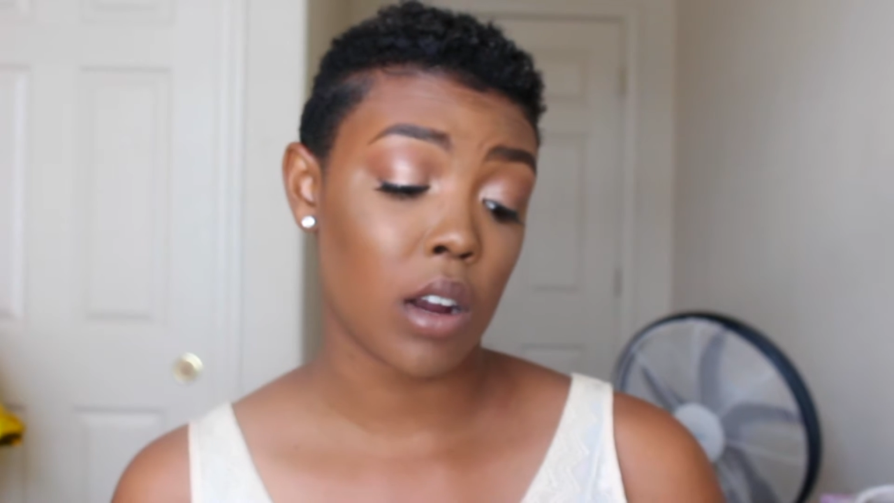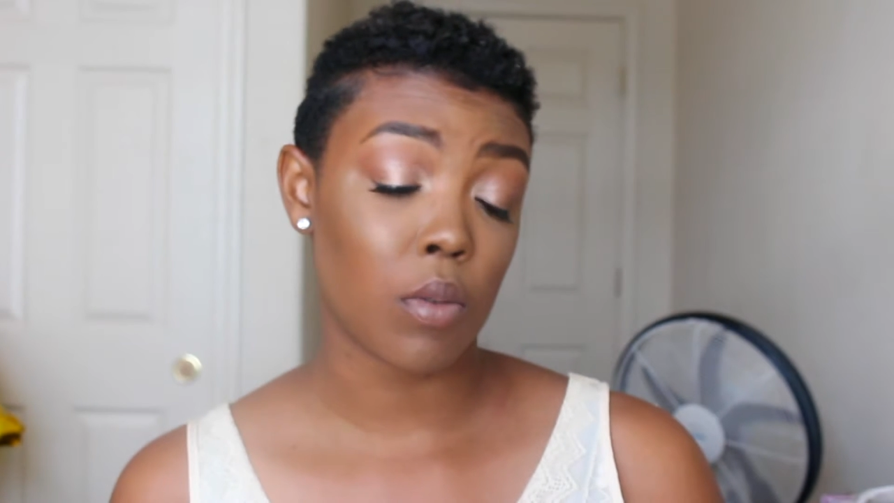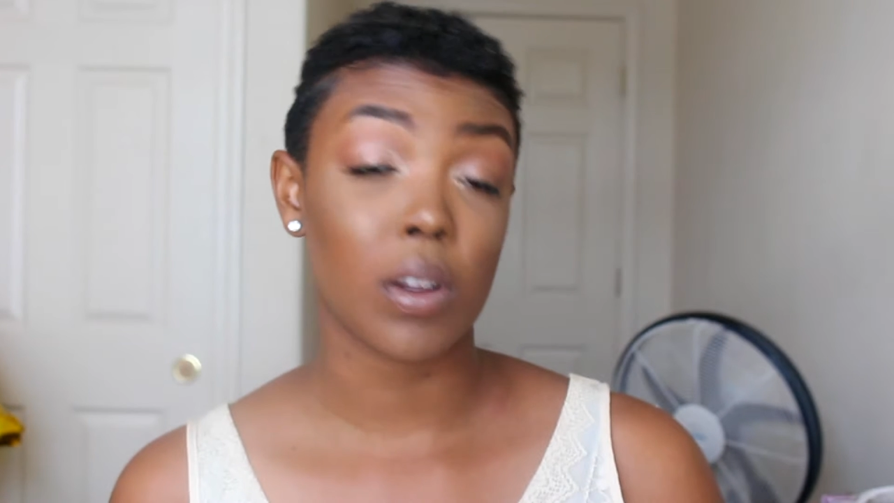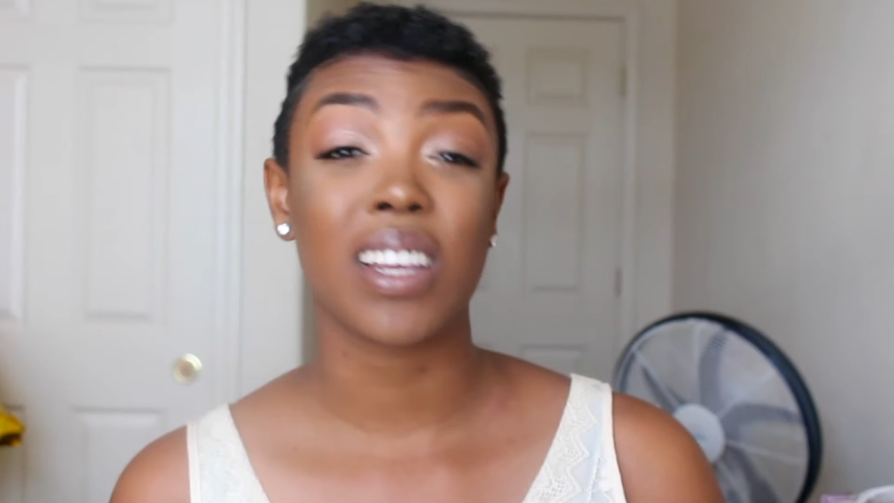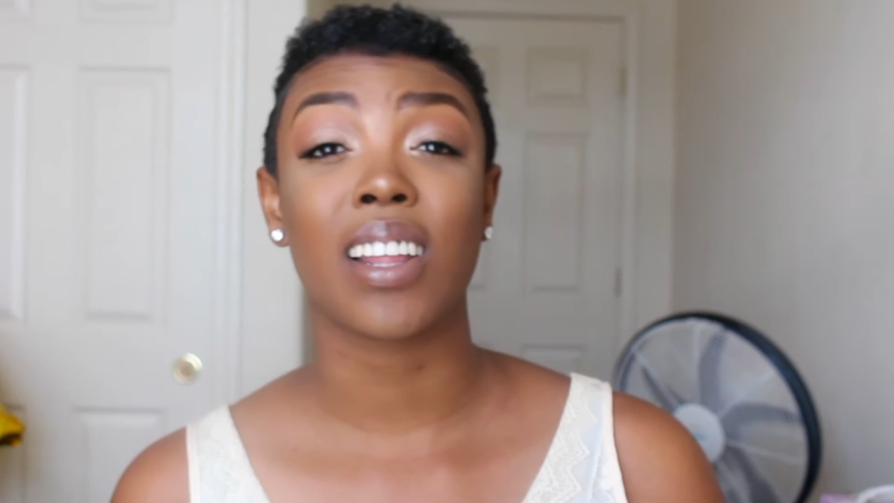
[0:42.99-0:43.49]
I
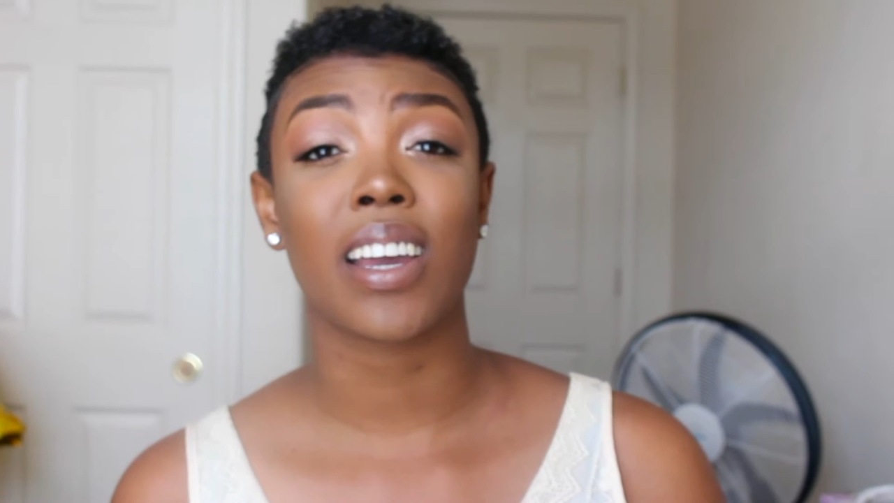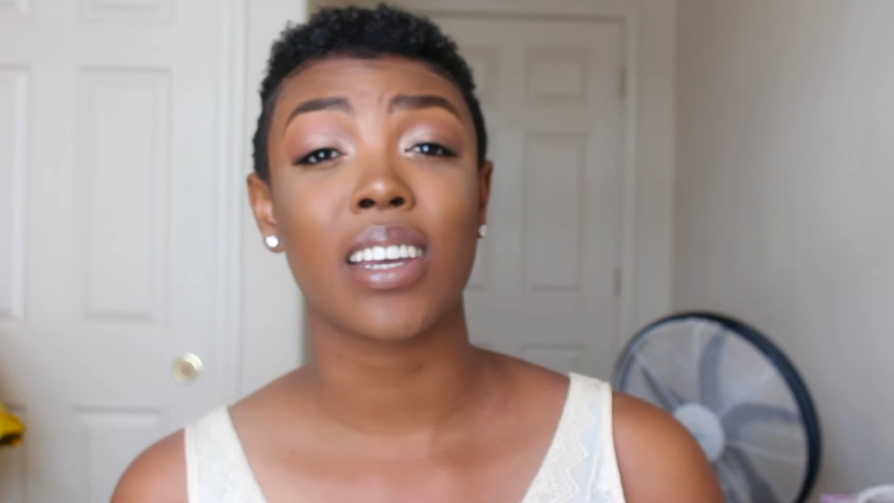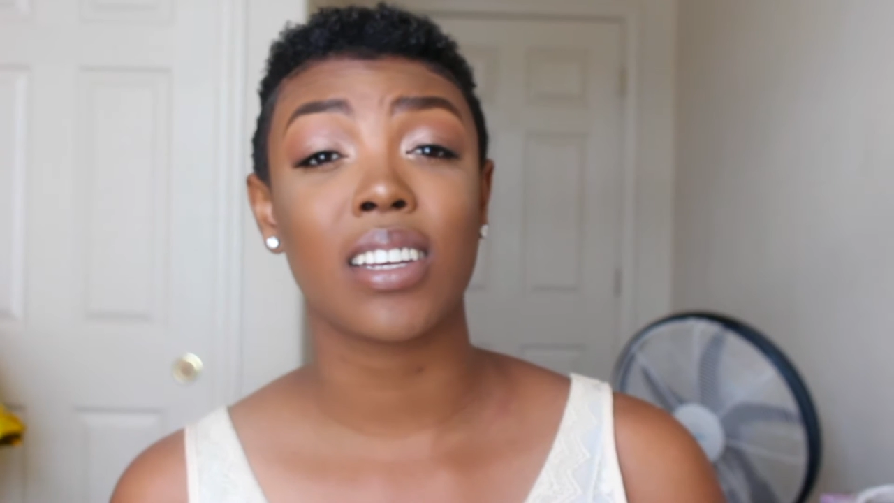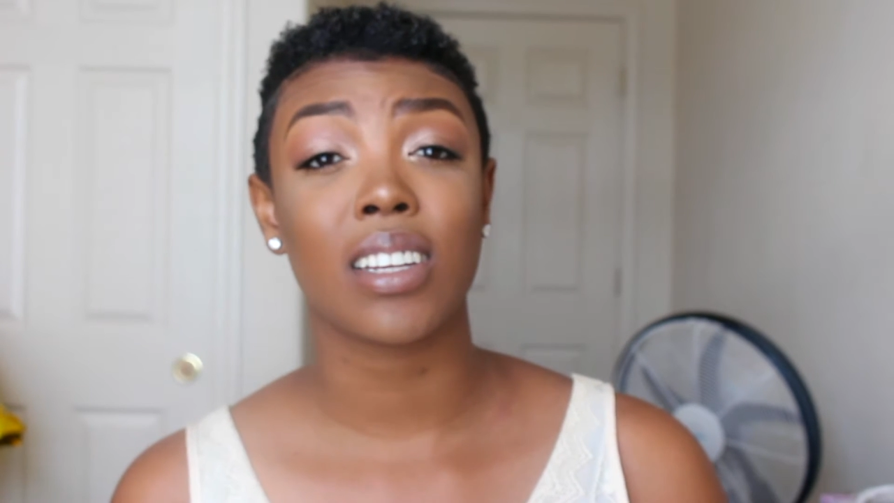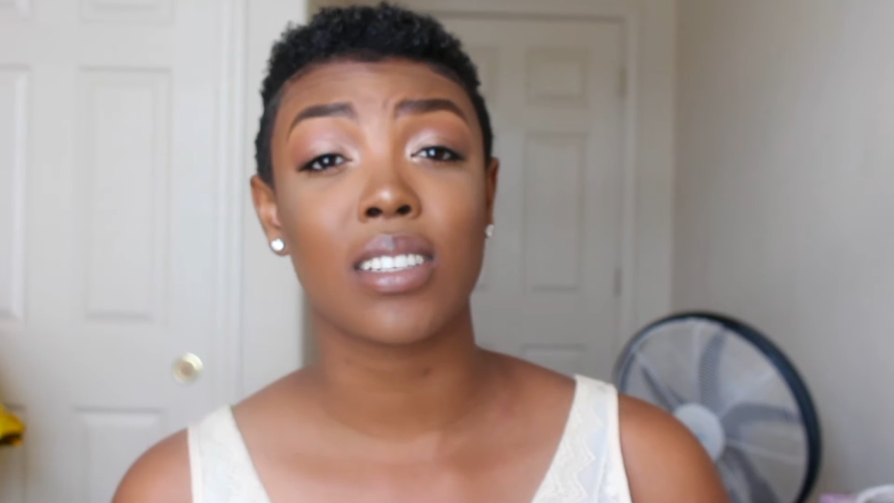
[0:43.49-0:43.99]
really
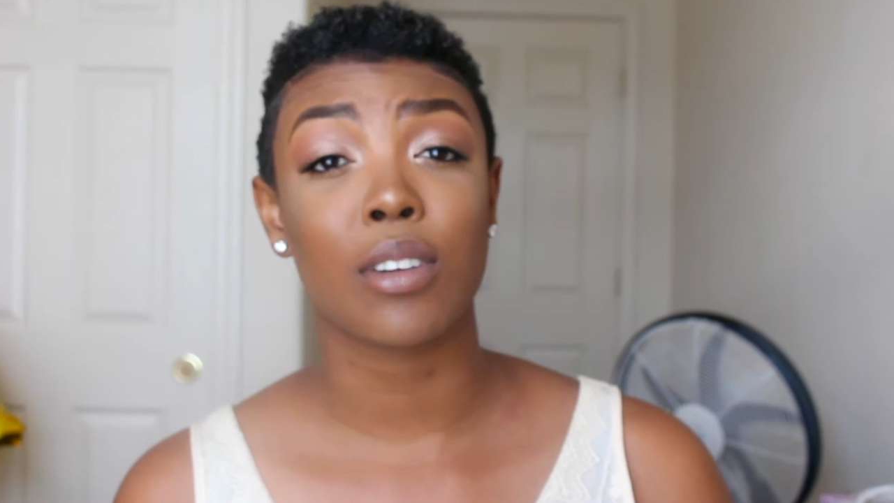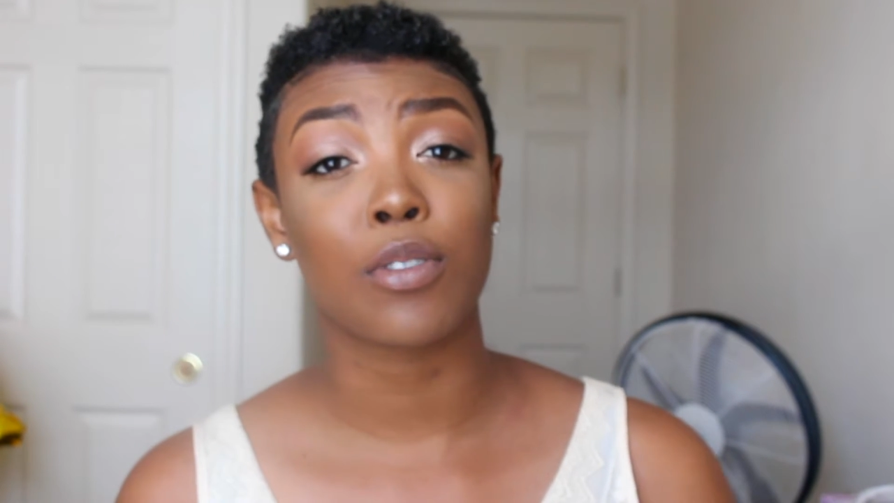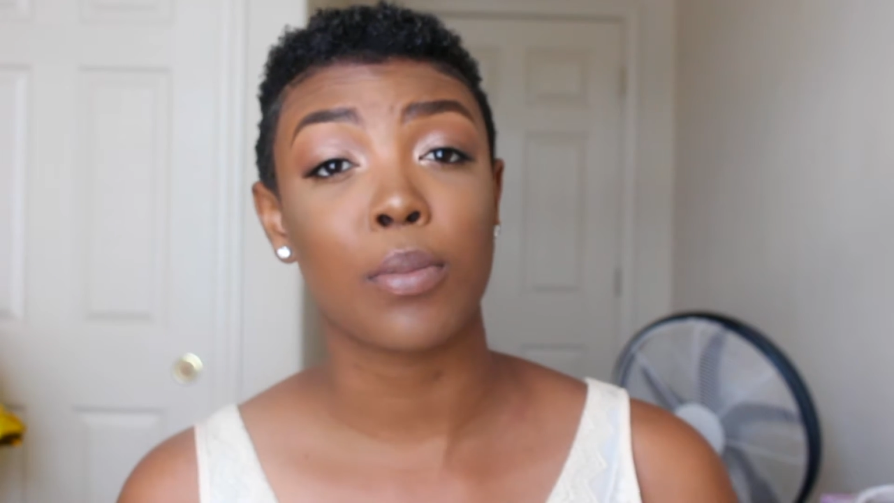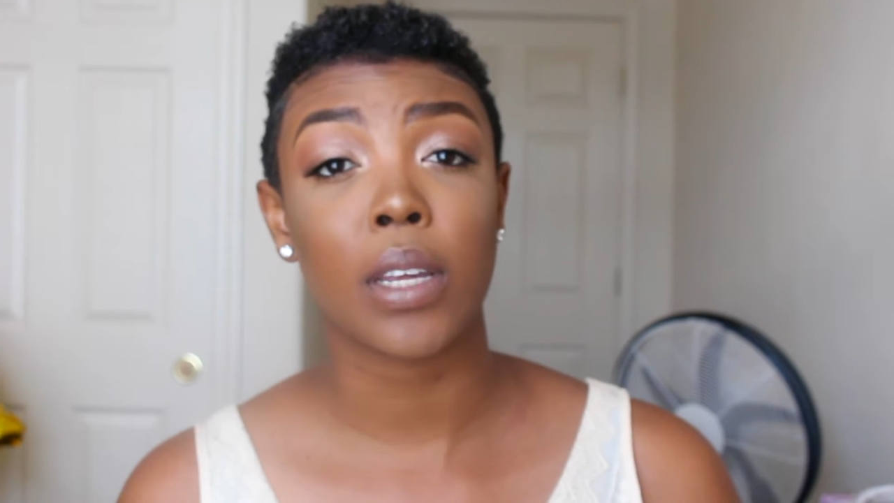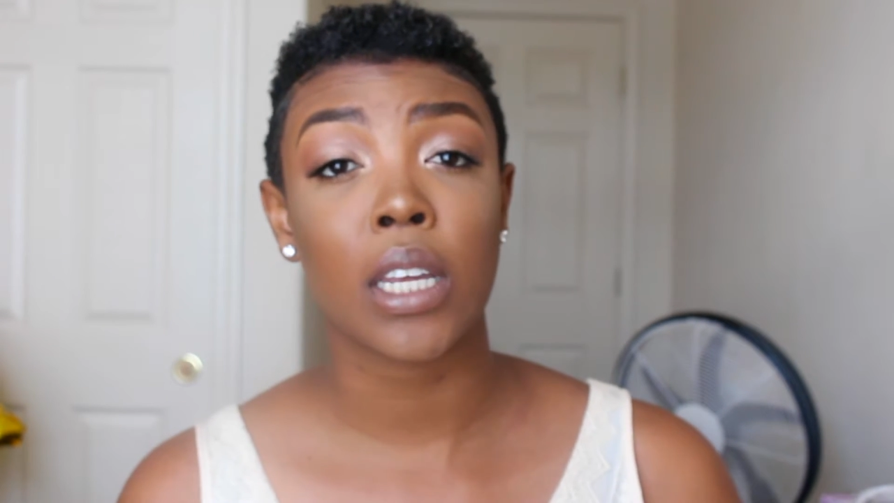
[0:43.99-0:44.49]
like it. It's
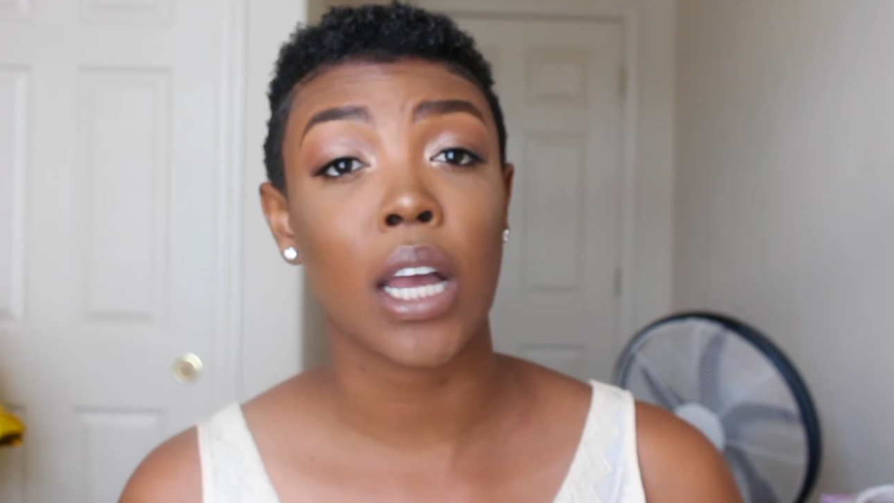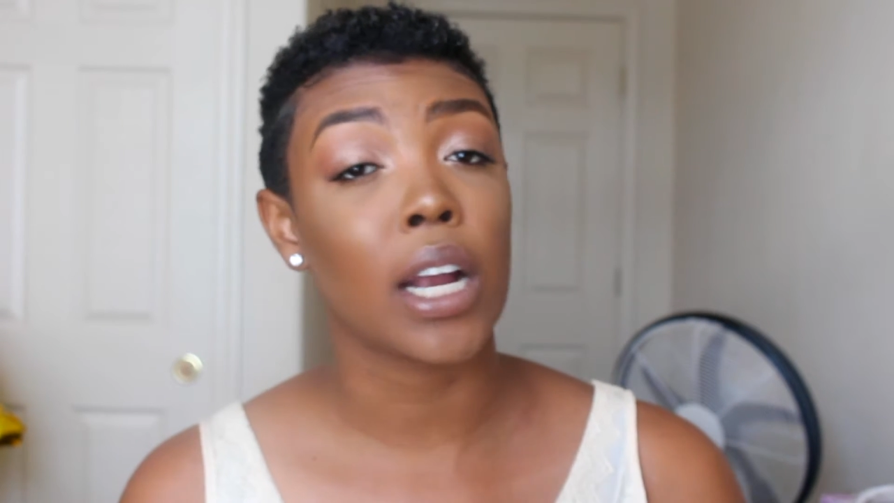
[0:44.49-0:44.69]
good for me.